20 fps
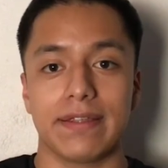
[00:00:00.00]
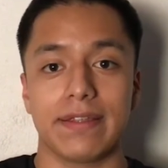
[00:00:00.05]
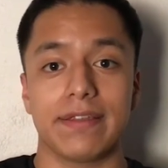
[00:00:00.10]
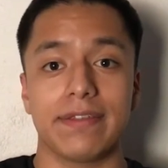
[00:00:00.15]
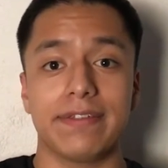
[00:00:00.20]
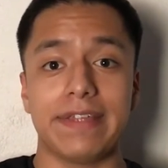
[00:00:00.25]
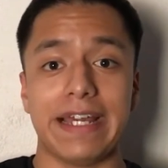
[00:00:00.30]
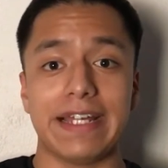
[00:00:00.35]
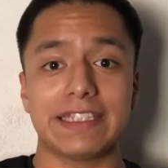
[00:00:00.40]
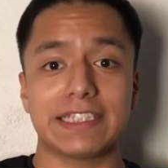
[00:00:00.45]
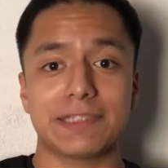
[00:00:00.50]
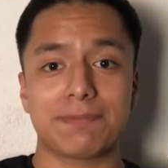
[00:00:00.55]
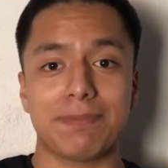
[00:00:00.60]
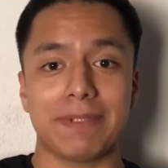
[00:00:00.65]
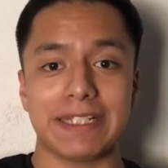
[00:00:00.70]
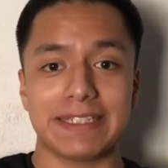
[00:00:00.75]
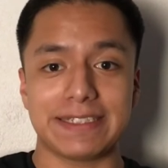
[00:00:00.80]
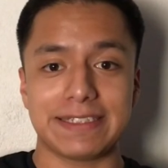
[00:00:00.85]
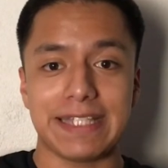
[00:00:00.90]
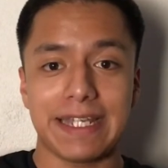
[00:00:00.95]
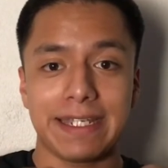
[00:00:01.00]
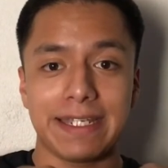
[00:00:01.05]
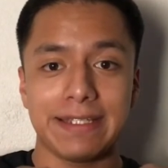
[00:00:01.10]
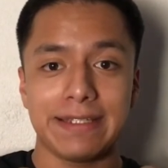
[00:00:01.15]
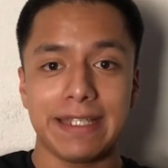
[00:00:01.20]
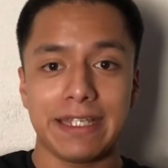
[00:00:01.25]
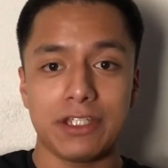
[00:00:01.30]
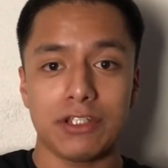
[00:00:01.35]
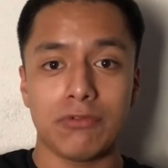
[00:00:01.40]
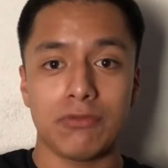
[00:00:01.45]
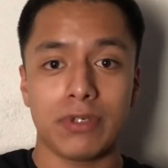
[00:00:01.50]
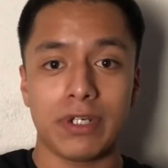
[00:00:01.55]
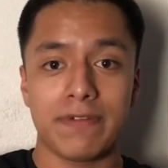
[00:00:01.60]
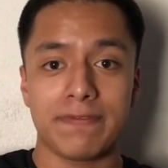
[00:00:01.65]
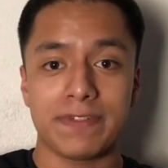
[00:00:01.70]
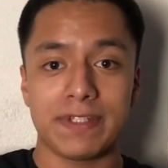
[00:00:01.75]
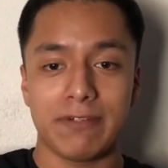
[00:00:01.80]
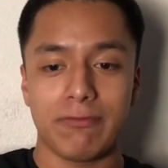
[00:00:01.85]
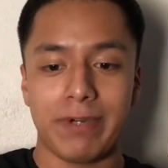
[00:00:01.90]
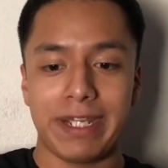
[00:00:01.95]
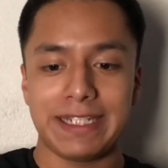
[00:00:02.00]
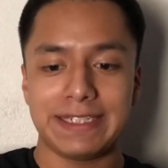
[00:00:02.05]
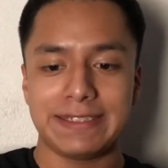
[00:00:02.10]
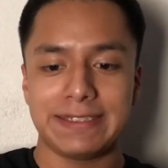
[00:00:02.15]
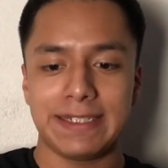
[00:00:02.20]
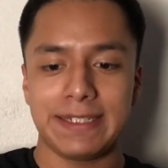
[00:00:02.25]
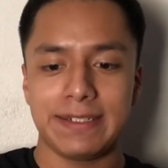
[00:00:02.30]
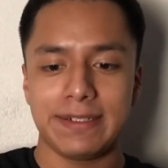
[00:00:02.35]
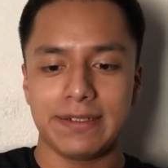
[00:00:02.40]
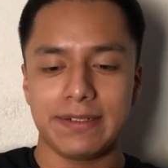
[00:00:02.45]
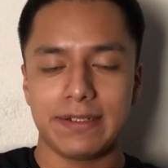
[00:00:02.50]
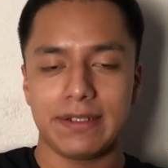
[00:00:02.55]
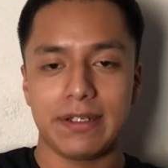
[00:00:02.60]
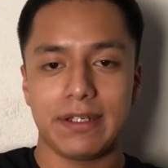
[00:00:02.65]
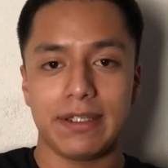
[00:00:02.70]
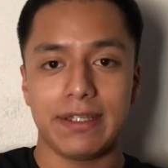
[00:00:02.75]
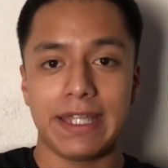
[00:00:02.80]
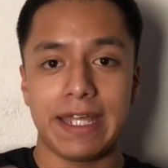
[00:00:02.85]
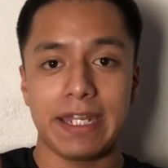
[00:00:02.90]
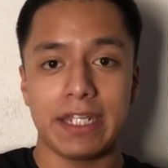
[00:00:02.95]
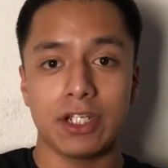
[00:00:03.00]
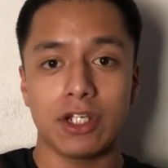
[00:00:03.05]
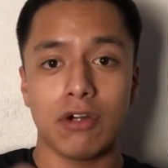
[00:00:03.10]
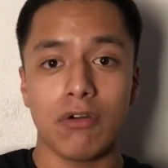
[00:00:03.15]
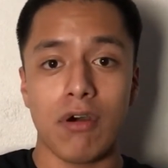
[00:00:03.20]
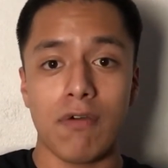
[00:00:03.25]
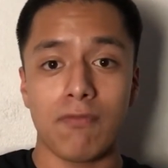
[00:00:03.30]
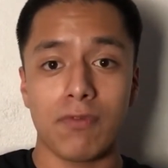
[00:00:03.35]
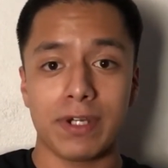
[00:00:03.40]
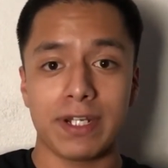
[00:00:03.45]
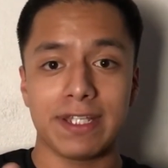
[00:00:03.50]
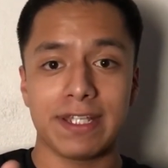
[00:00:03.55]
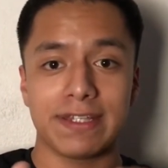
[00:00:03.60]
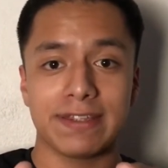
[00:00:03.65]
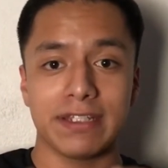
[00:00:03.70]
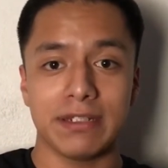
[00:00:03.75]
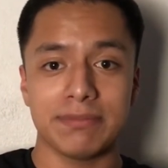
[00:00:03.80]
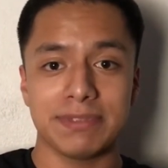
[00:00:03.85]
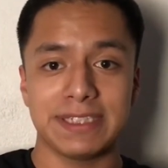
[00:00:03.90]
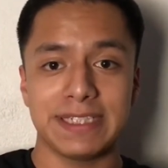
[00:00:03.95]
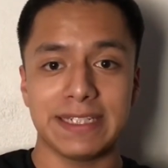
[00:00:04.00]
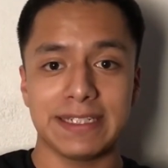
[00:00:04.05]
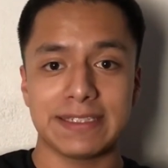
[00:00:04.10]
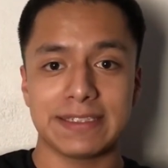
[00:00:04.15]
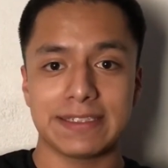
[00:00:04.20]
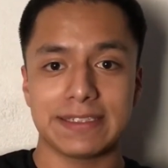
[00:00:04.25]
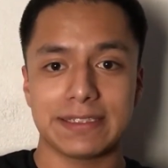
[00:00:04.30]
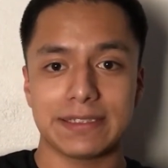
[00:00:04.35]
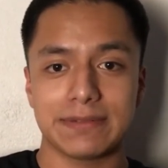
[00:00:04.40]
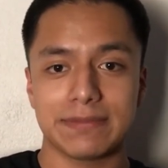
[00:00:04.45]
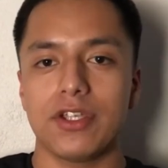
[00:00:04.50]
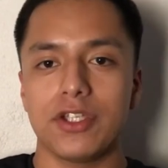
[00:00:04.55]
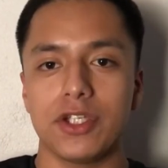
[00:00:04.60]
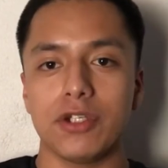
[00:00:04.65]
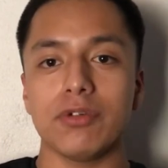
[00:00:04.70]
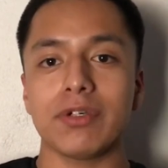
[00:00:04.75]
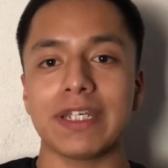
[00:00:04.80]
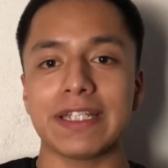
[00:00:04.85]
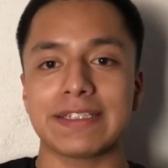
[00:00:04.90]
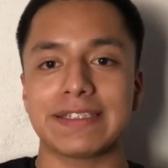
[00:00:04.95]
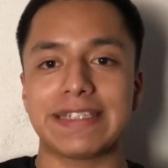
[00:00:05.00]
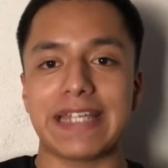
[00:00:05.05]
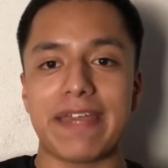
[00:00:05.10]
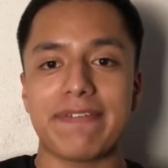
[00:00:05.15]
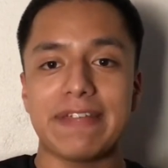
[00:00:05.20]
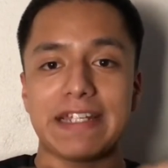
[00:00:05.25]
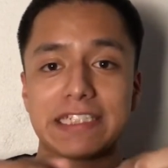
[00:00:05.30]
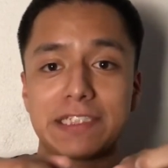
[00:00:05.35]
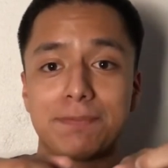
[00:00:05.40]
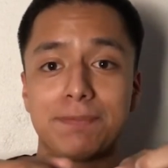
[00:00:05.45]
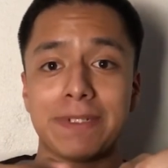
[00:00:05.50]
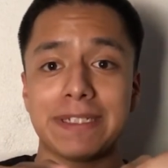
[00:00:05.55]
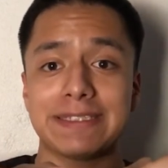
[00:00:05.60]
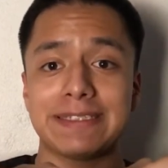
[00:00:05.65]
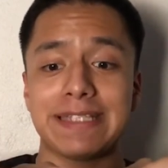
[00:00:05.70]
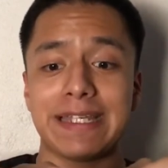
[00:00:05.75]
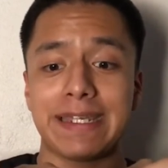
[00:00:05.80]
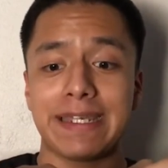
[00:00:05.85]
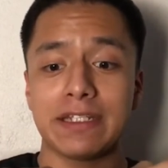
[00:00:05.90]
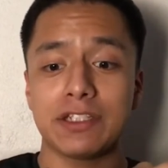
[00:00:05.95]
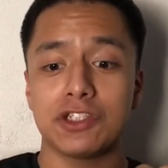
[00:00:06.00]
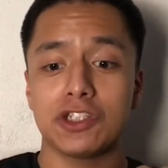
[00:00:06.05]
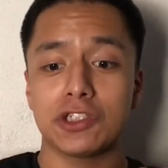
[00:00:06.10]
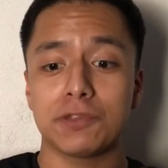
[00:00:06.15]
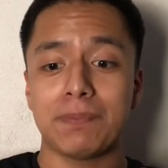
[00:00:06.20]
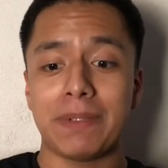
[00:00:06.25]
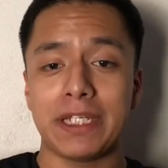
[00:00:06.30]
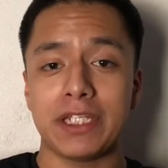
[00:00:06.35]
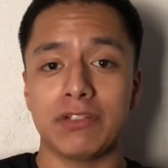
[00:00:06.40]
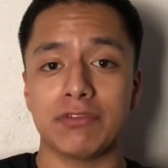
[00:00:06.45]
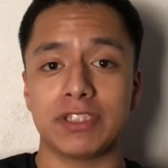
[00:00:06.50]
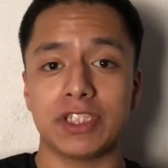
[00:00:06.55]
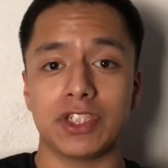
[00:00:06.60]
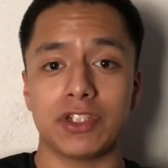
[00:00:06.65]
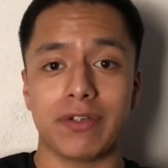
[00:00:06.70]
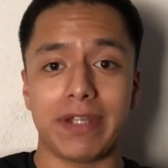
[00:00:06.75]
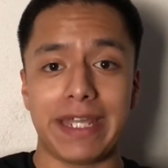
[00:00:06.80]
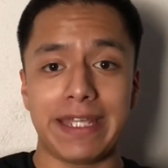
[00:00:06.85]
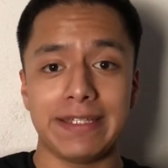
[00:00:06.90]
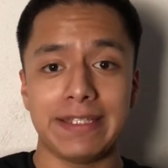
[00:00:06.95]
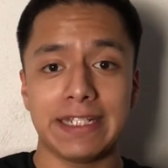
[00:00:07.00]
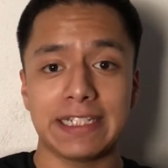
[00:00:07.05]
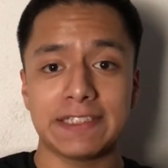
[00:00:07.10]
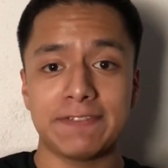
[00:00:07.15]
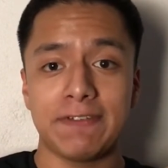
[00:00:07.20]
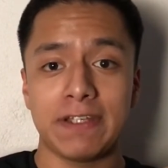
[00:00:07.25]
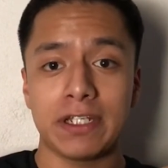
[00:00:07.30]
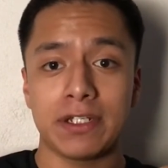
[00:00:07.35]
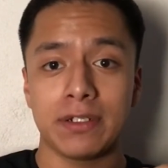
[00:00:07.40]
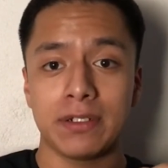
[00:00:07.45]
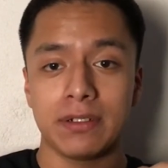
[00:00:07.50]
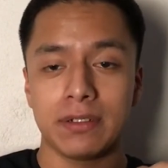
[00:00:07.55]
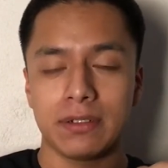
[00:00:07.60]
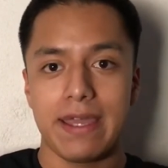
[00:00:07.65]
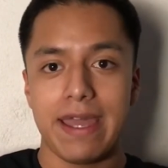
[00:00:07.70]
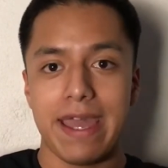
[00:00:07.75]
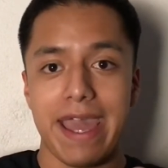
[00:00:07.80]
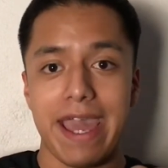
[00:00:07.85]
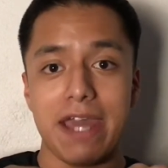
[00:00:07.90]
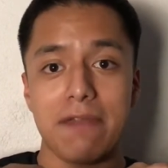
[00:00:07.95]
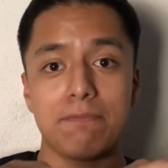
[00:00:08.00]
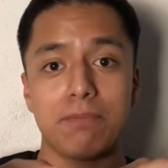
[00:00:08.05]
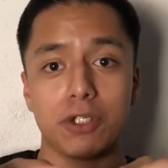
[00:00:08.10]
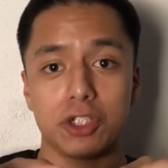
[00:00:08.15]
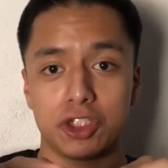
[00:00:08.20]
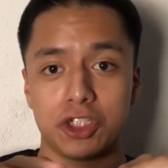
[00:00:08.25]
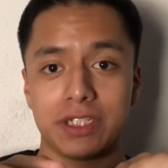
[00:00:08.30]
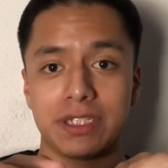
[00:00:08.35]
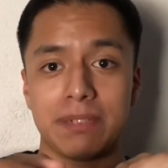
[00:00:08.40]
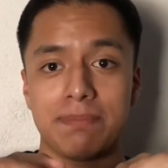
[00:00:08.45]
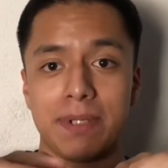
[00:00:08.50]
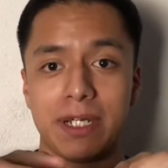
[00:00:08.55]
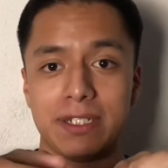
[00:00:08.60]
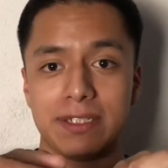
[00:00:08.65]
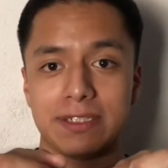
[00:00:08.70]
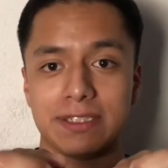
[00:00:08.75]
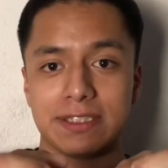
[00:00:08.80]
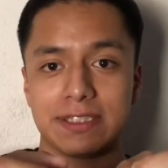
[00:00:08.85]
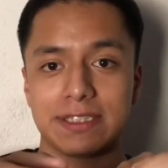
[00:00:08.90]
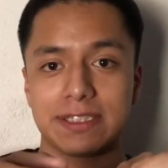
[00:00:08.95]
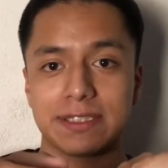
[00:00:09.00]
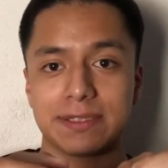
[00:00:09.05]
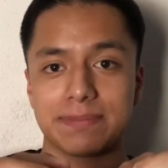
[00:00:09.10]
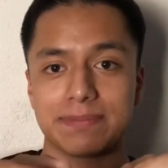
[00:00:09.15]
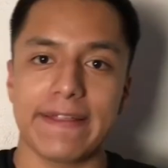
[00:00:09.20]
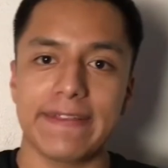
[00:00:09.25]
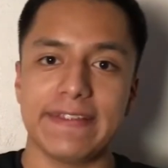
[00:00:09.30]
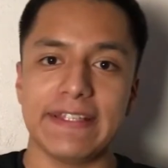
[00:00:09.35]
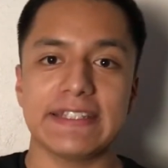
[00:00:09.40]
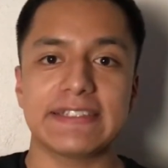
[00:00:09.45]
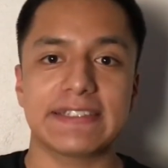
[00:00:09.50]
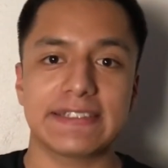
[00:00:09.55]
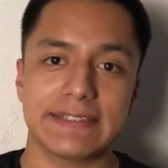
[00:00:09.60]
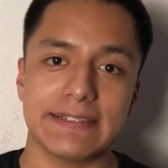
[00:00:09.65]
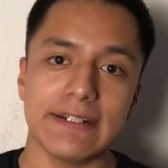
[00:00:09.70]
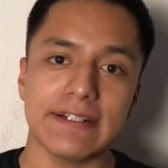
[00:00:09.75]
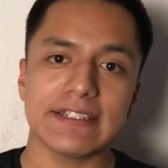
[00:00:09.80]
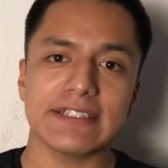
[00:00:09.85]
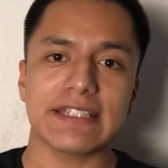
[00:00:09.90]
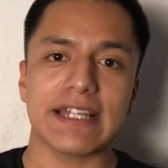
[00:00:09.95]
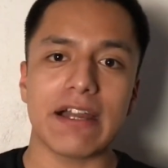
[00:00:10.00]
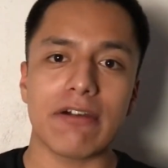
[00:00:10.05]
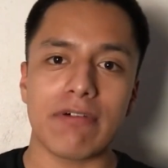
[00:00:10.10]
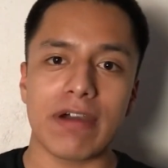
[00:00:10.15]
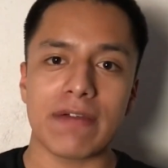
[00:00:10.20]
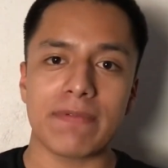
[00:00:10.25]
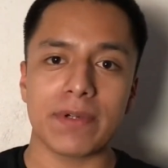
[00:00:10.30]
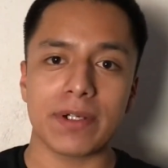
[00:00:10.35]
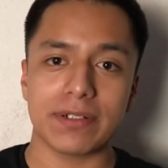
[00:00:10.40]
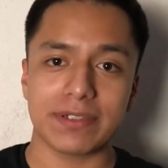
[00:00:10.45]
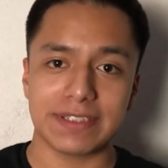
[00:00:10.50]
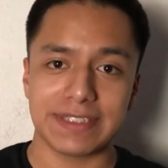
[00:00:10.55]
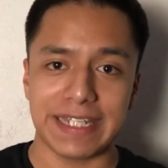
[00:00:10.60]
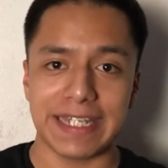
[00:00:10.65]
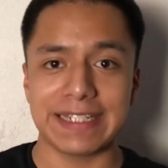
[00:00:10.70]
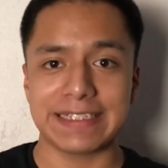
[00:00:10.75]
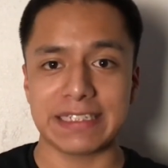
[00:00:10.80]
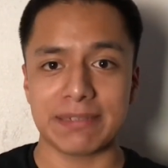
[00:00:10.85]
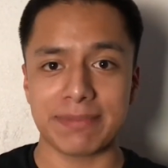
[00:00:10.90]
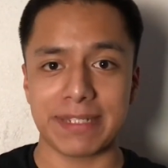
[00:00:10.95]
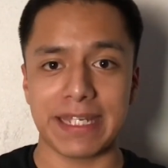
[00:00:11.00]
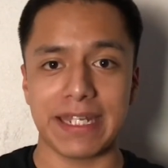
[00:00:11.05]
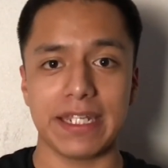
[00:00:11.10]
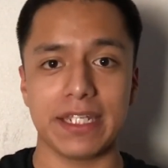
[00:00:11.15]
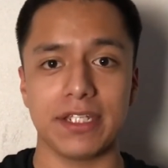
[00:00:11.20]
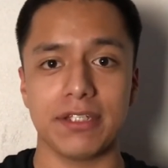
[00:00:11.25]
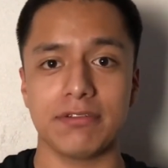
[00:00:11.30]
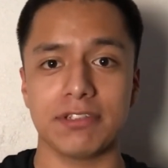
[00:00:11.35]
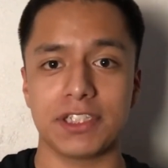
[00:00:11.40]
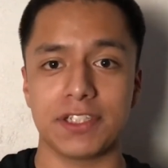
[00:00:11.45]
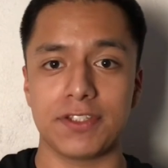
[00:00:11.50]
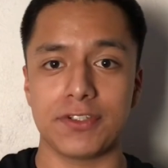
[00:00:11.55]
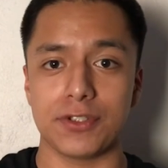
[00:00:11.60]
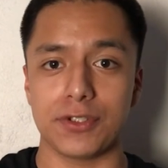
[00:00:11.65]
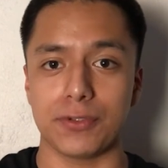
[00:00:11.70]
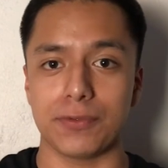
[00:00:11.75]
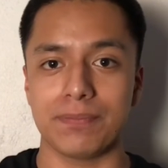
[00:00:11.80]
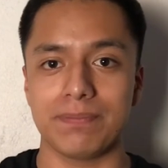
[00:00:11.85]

That split second that you would have wasted letting go of one of the thumbsticks, you can save that split second just by using your index finger and pushing the buttons. This does, however, take some getting used to.